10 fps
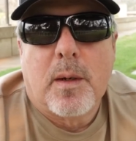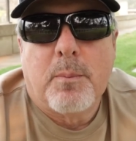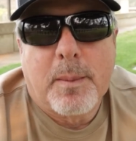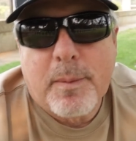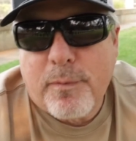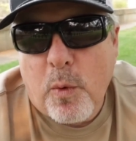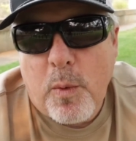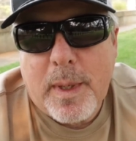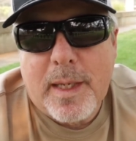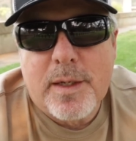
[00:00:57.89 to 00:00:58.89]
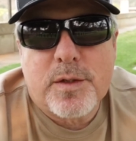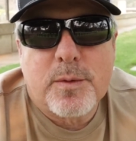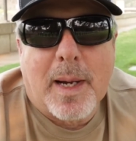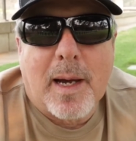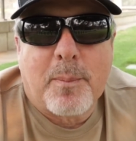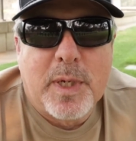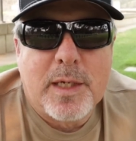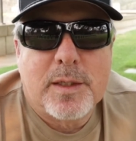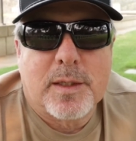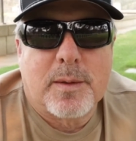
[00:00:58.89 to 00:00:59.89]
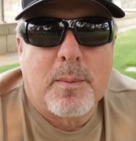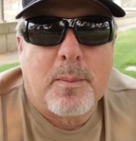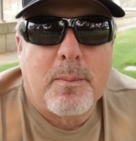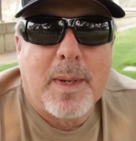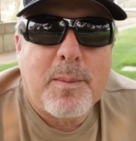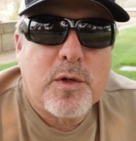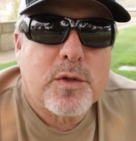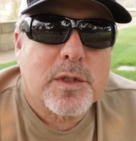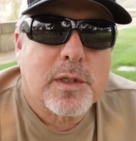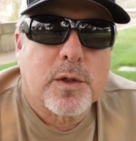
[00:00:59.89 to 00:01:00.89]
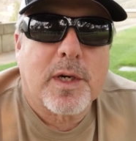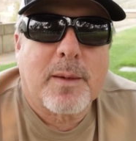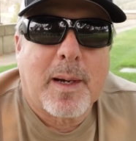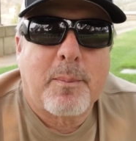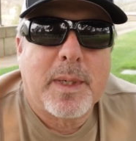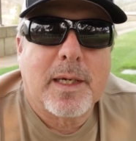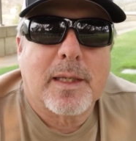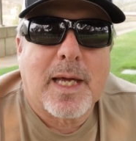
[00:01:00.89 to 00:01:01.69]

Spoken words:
But before we get into my opinion, maybe you're just learning about being a